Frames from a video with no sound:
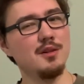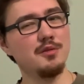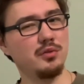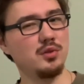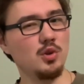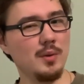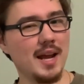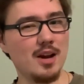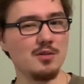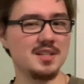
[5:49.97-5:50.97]
fluid
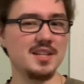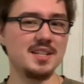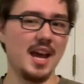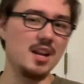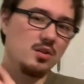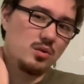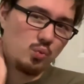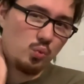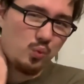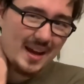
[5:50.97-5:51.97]
ounces and
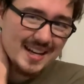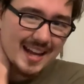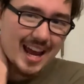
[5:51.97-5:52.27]
weight